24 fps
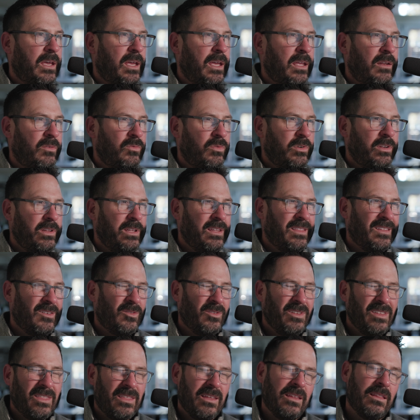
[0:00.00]
And really the
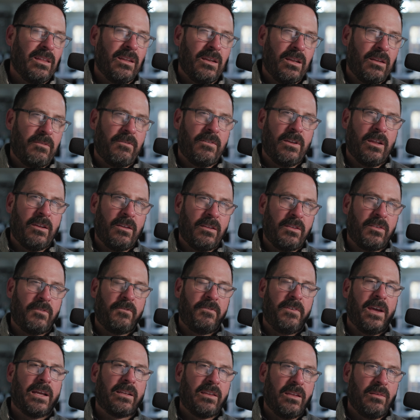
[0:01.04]
only thing that is
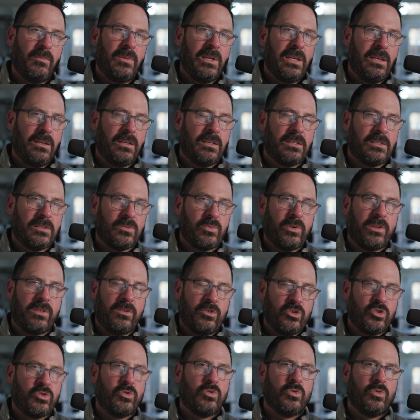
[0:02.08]
affecting me is
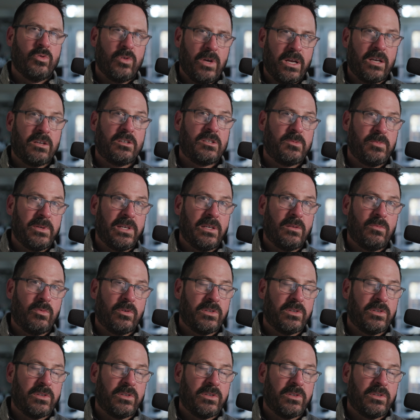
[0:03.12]
with true airspeed,